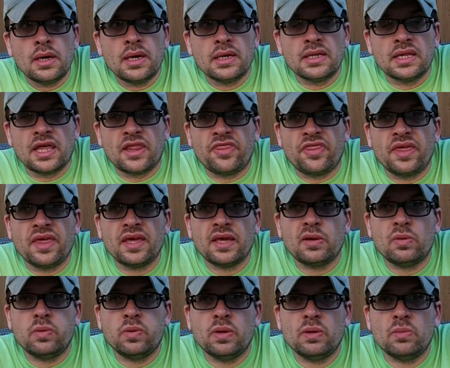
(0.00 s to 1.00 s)
And I
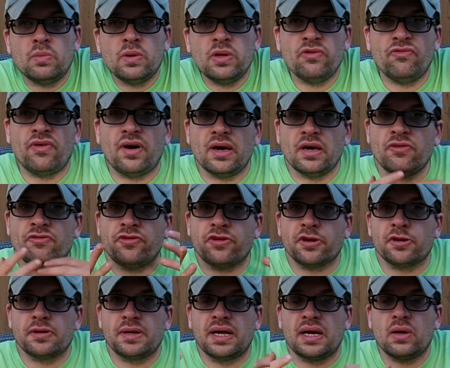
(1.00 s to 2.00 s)
think we, we finally
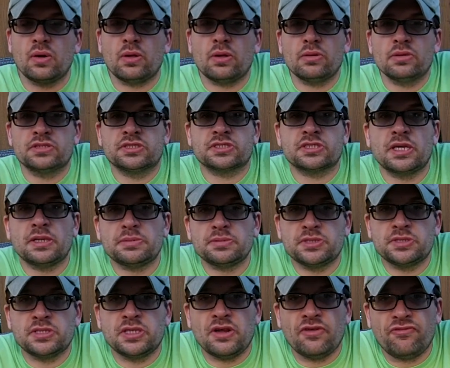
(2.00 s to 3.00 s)
figured out it was Scott
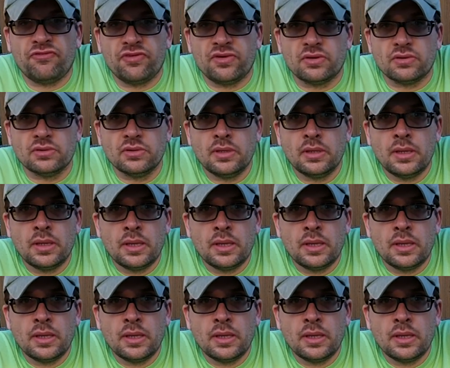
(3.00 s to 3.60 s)
Sheffield